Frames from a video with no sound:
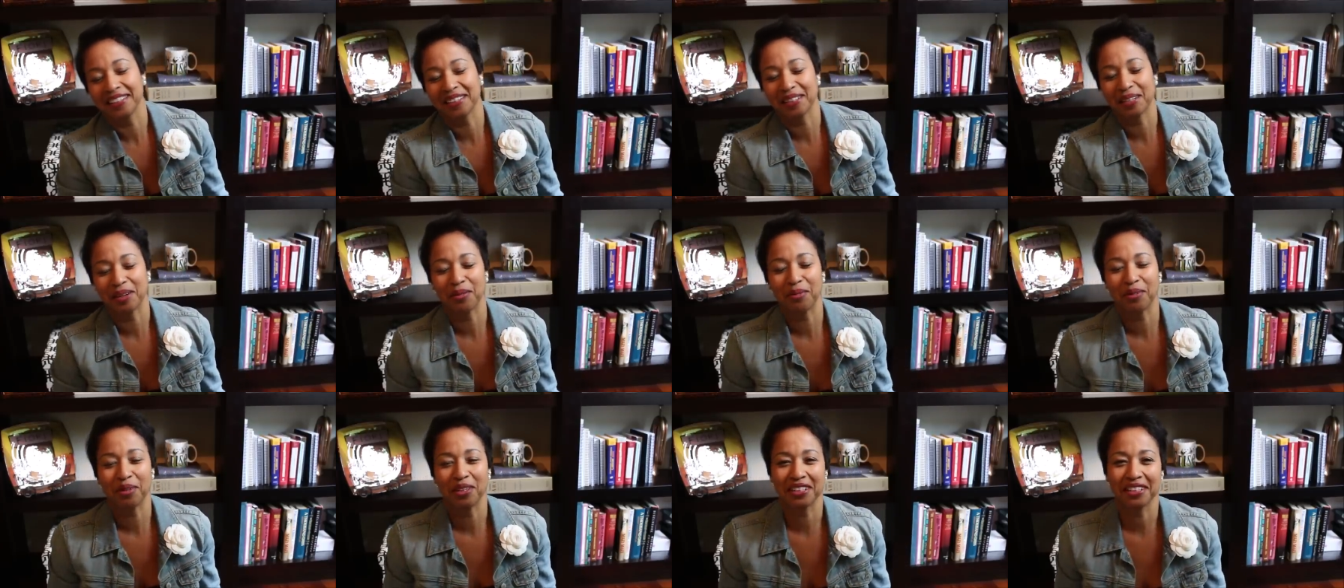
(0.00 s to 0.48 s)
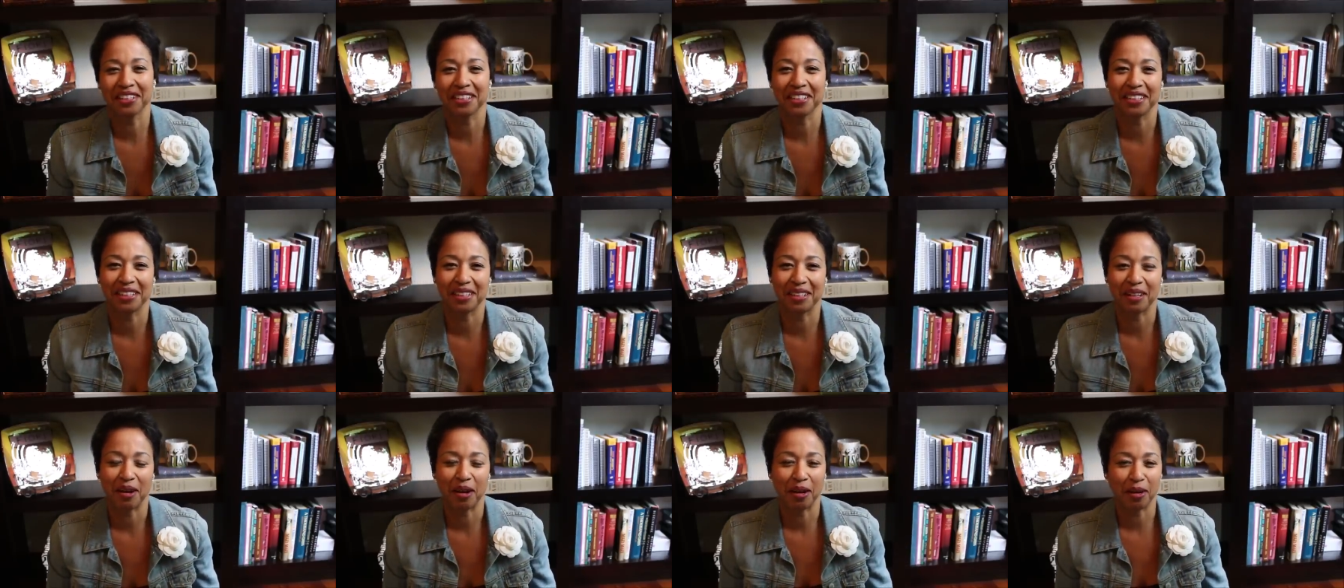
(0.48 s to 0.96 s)
as I was
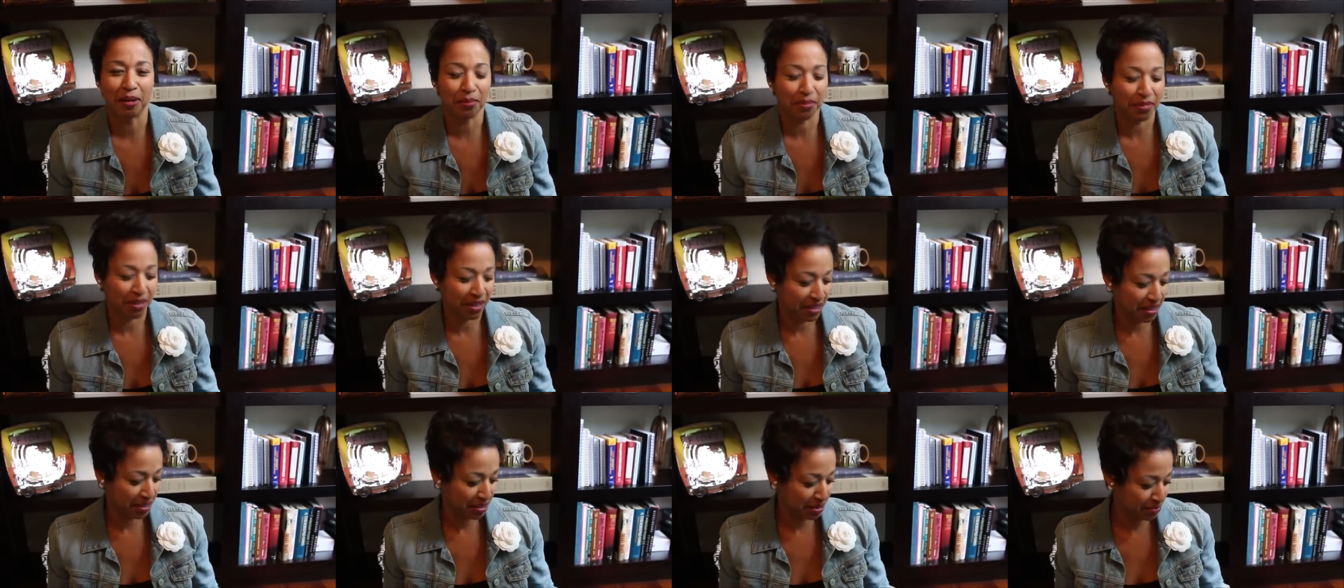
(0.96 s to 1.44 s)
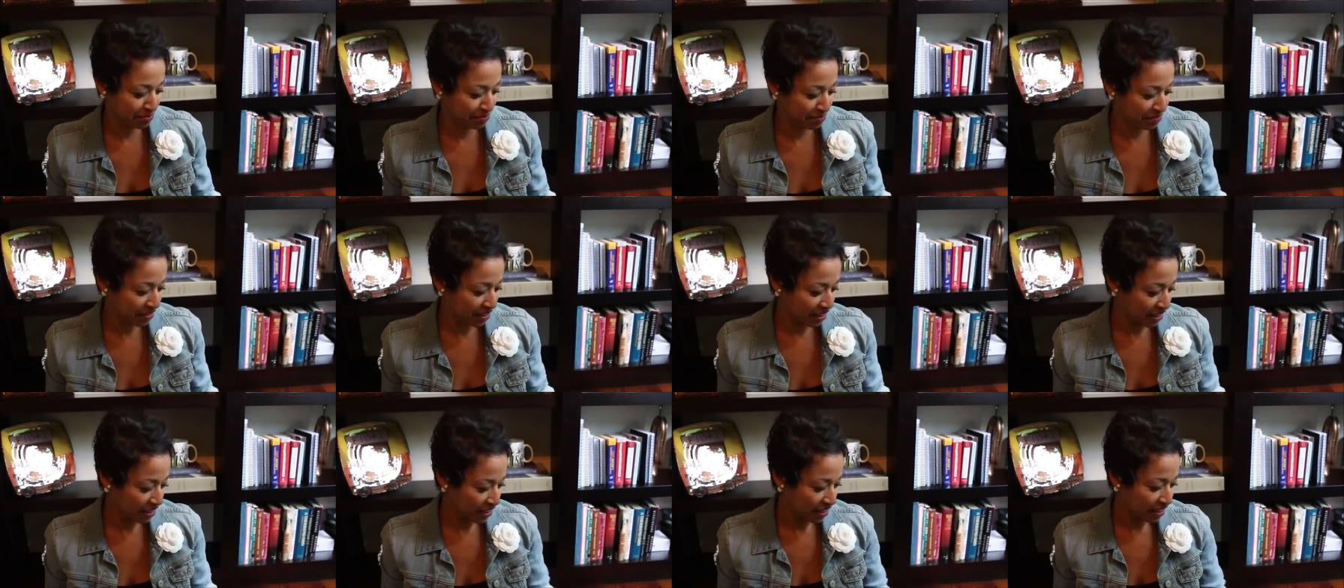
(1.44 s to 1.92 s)
this time. Um,
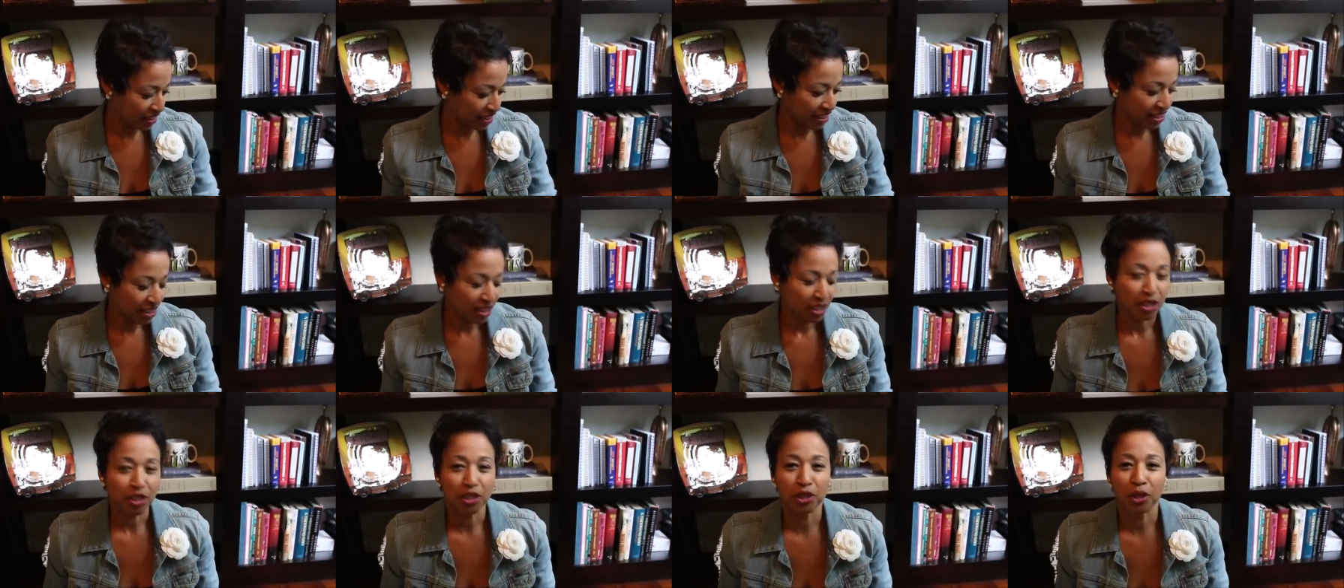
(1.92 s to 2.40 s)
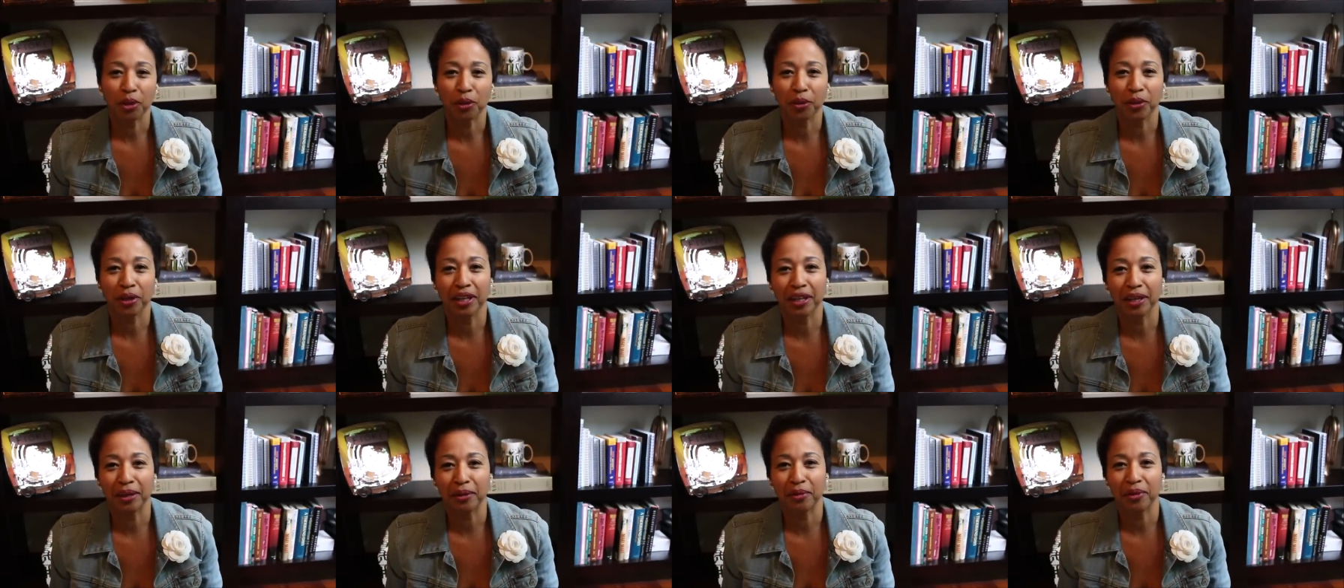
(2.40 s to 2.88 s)
so
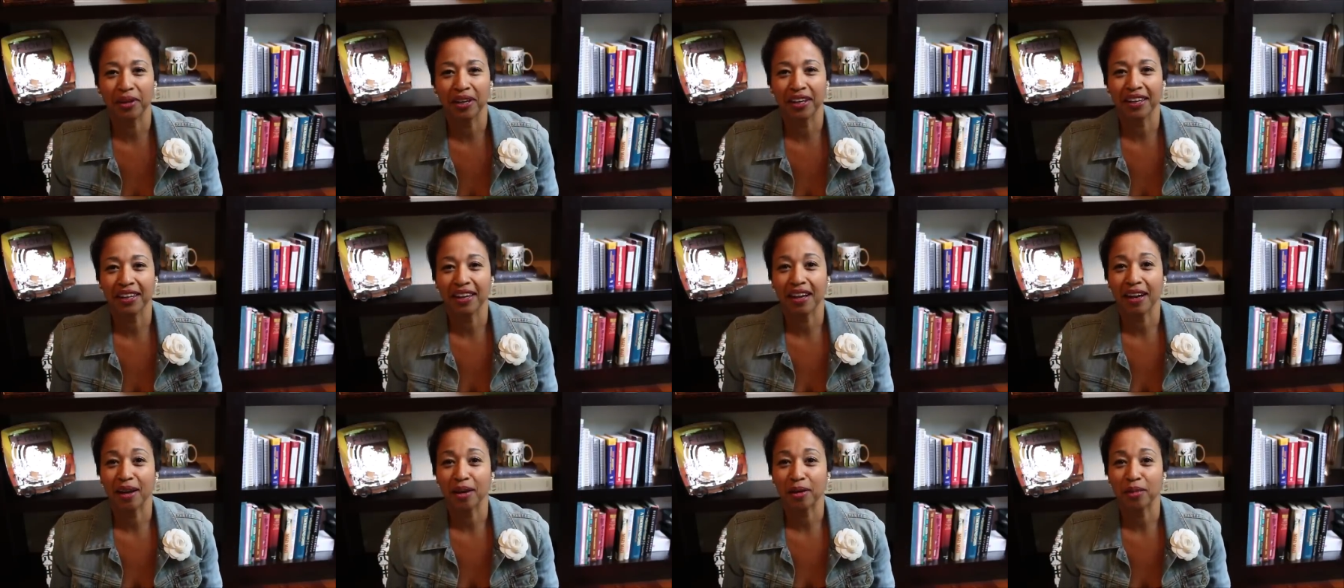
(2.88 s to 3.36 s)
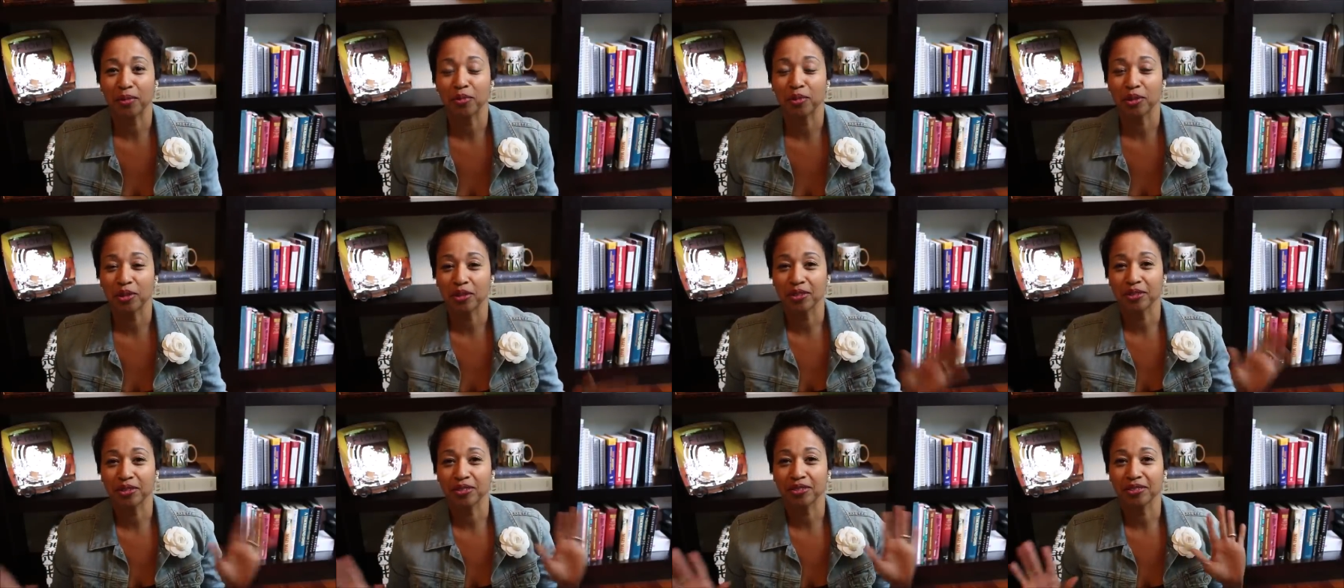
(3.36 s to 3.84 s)
anyway, I
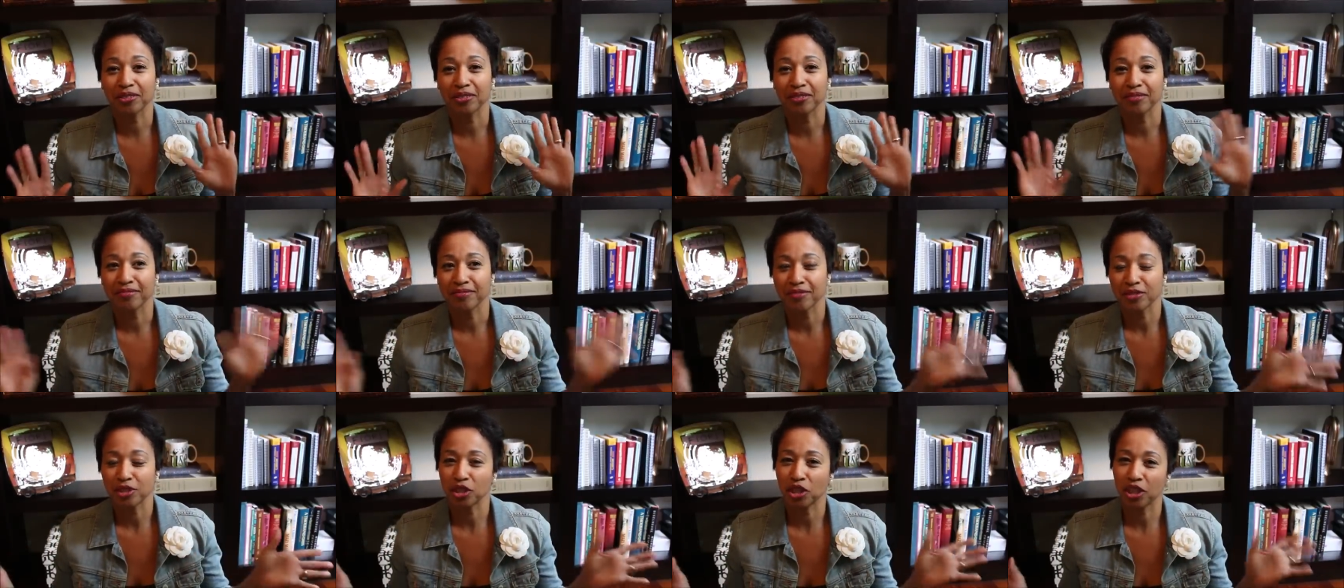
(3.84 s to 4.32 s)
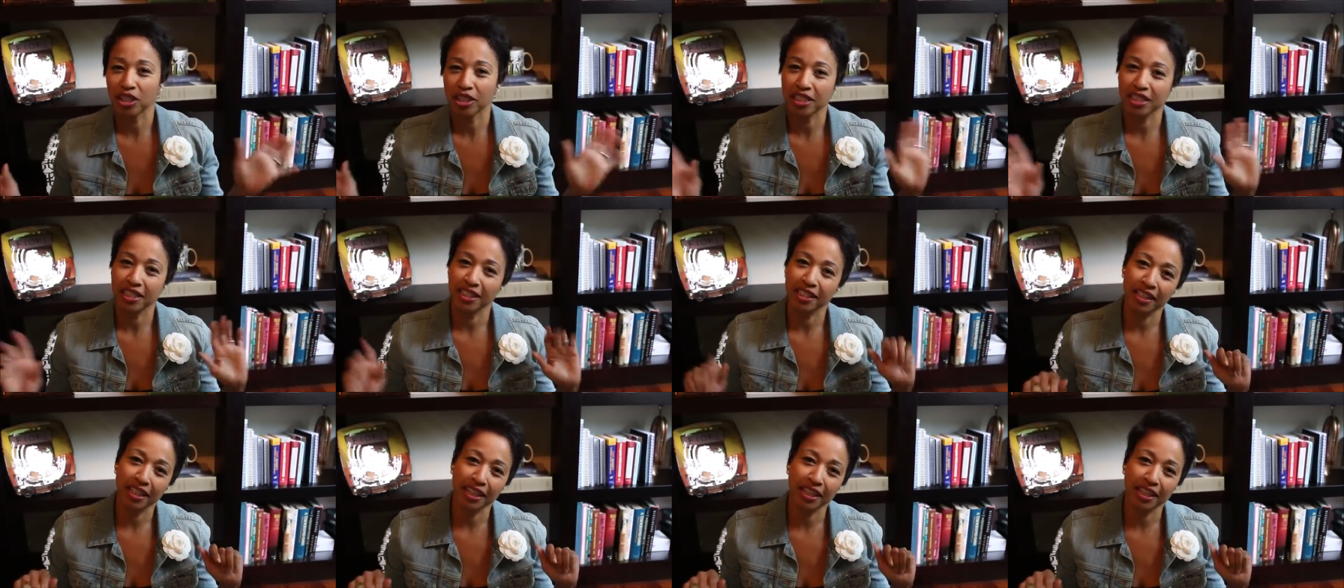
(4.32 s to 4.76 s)
will talk to you